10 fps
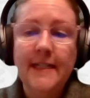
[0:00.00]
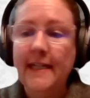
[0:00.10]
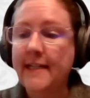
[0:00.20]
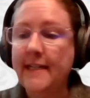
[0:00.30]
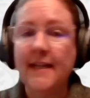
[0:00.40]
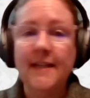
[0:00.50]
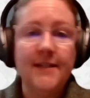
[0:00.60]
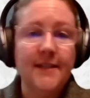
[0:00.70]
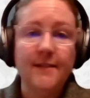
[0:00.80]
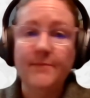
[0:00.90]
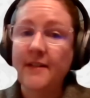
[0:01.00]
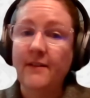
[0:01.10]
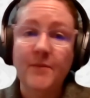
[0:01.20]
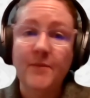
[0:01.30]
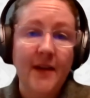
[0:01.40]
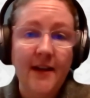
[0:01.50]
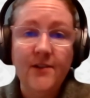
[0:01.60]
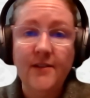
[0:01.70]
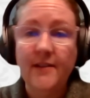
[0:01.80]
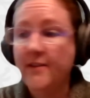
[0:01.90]
And it's not just something on a
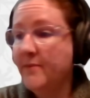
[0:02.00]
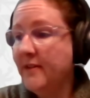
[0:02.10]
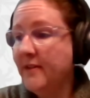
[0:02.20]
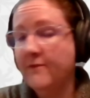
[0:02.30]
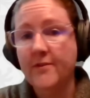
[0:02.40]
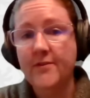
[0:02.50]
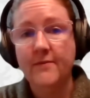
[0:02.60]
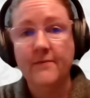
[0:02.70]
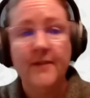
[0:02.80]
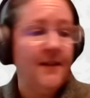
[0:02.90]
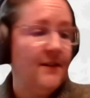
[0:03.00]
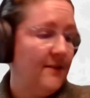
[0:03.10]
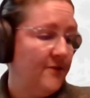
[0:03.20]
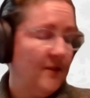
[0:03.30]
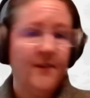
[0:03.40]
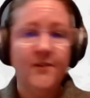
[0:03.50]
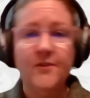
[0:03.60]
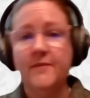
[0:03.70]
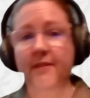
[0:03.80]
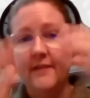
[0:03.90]
page that they're being forced to read after
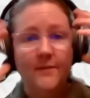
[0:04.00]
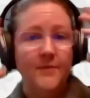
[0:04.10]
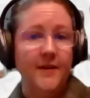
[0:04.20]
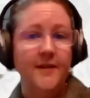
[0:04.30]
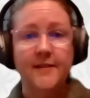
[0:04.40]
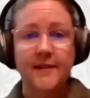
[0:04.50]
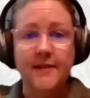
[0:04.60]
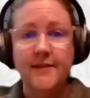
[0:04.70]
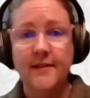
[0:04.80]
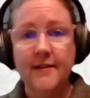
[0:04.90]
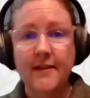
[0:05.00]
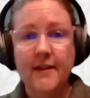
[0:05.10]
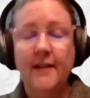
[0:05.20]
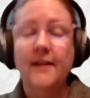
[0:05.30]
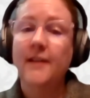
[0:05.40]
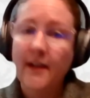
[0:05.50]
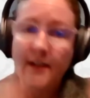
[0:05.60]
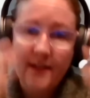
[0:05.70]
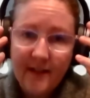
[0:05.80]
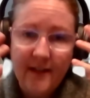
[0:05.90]
lunch when they're not paying attention.
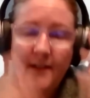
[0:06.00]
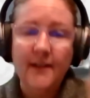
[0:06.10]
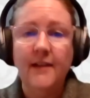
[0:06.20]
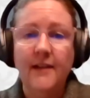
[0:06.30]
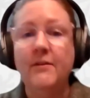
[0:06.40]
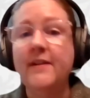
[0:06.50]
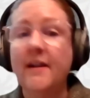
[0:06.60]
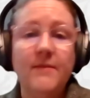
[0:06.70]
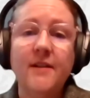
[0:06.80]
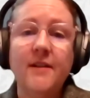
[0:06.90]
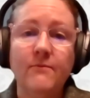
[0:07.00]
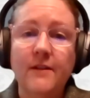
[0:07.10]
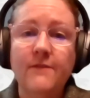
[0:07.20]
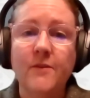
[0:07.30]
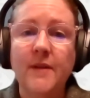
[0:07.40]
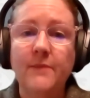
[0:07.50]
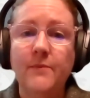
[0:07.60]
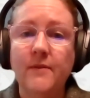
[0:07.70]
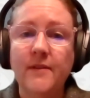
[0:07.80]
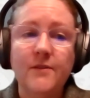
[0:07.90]
We got to make it real for
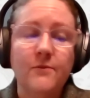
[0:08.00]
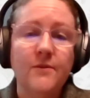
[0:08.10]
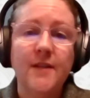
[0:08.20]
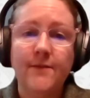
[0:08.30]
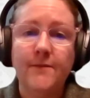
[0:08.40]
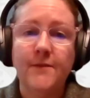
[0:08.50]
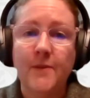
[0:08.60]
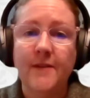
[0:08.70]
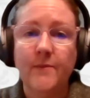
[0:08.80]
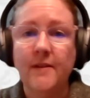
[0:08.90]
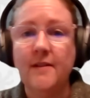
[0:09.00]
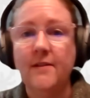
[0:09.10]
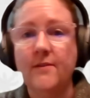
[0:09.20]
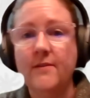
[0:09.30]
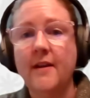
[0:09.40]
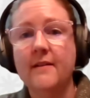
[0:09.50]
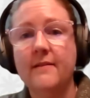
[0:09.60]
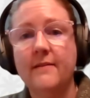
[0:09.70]
people, and the schools have a responsibility to do that.